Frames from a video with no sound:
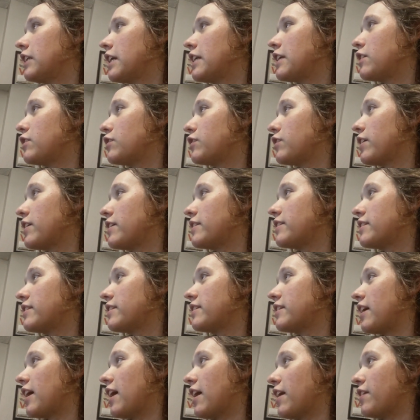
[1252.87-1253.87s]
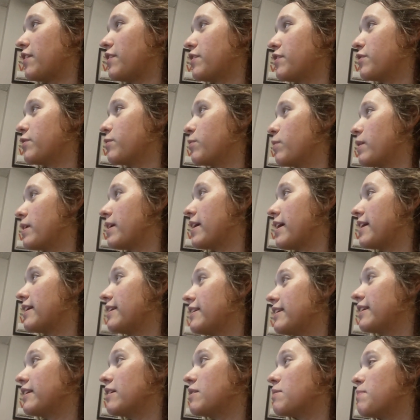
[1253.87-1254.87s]
It also has
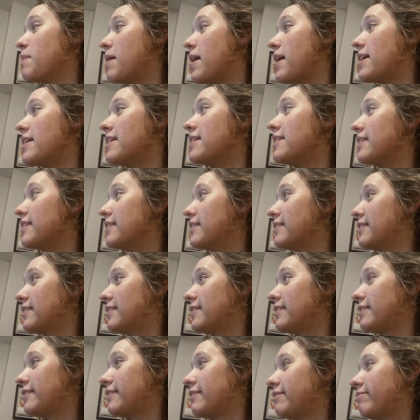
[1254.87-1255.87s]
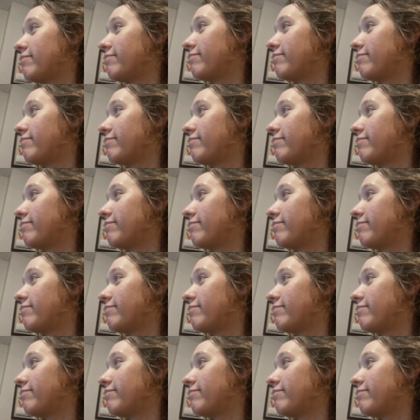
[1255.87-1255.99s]
128 gigabytes.